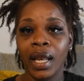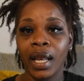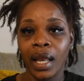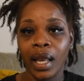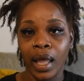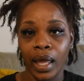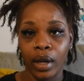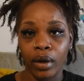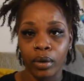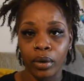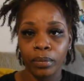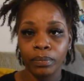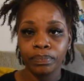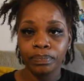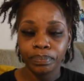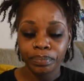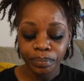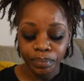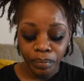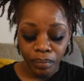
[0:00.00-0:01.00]
later.
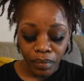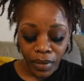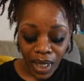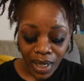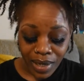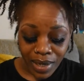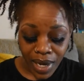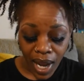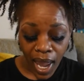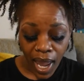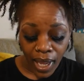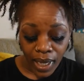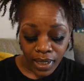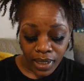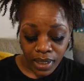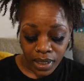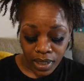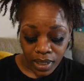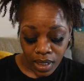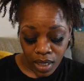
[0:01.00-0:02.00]

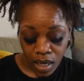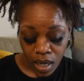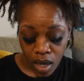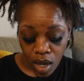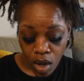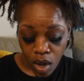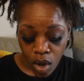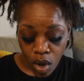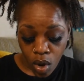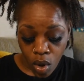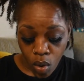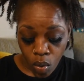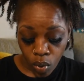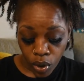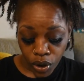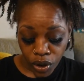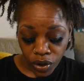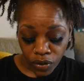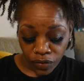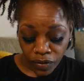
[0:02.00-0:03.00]
Next,
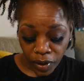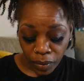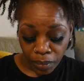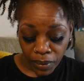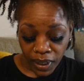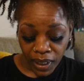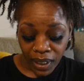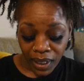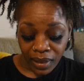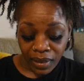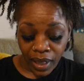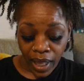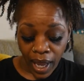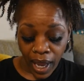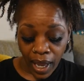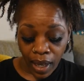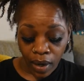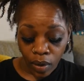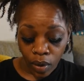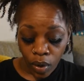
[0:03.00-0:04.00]
once you've completed
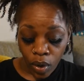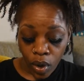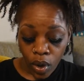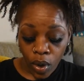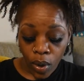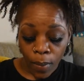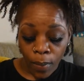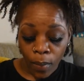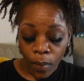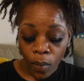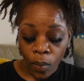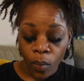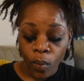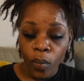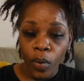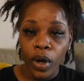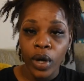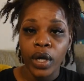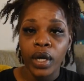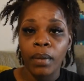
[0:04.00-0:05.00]
that,
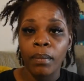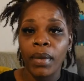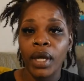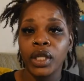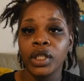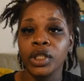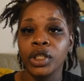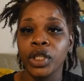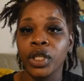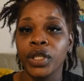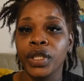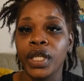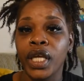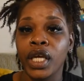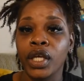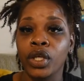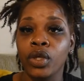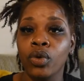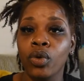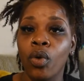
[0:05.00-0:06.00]
we're going to make sure
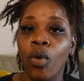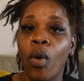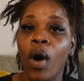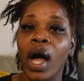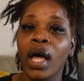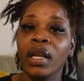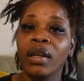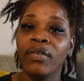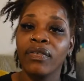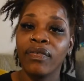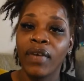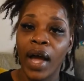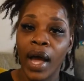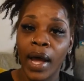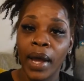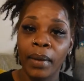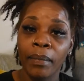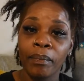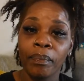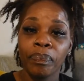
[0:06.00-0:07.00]
that you
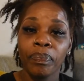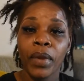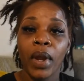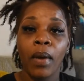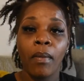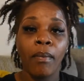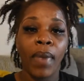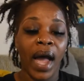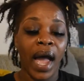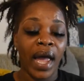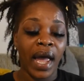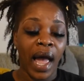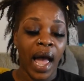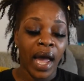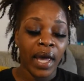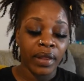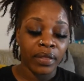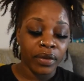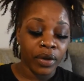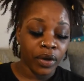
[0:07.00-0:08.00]
qualify by
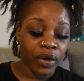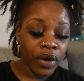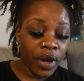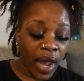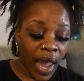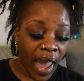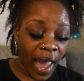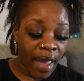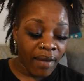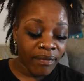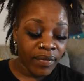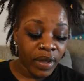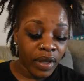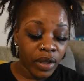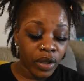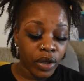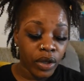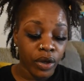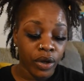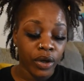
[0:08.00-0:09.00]
either
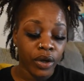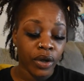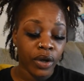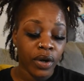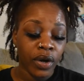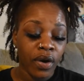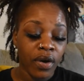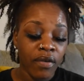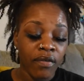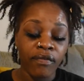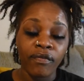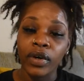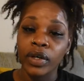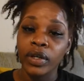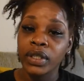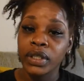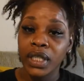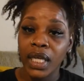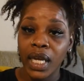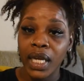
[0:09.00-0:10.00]
having your
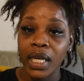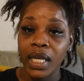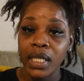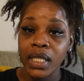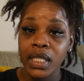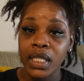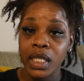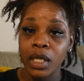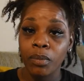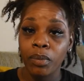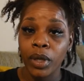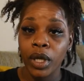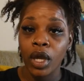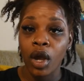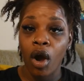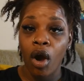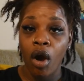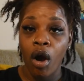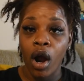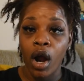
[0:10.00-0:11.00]
first aid and
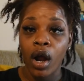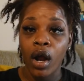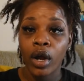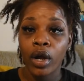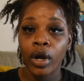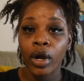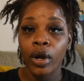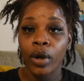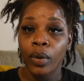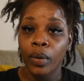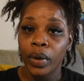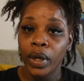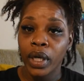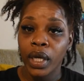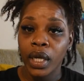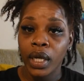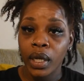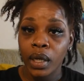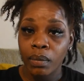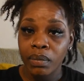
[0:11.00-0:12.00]
CPR current
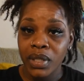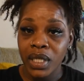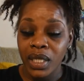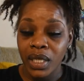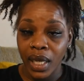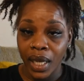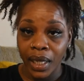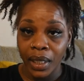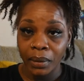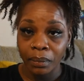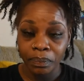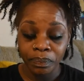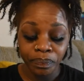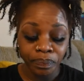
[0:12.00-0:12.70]
and up to date,